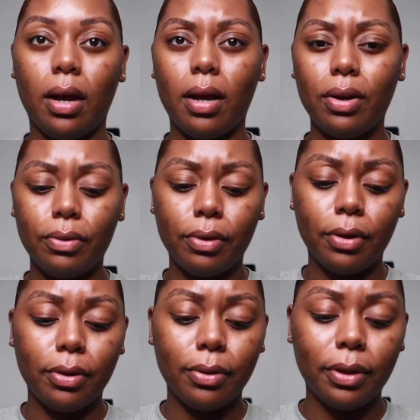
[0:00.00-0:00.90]
I don't
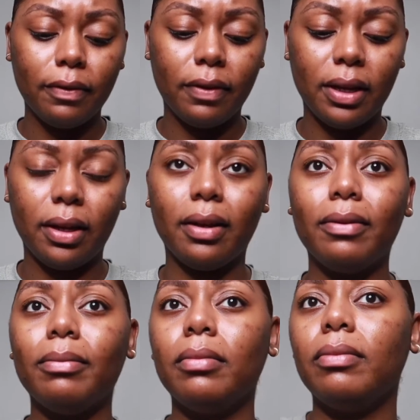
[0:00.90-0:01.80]
know if I
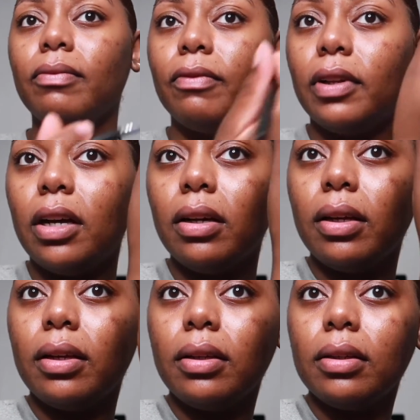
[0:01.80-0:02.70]
am
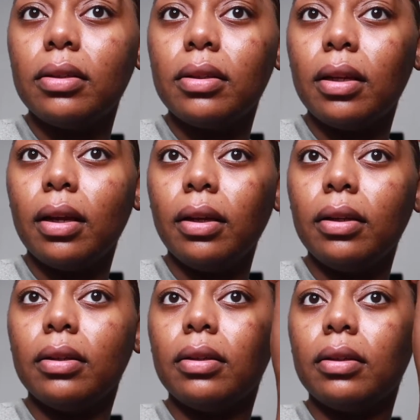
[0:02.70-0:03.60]
vlogging tonight.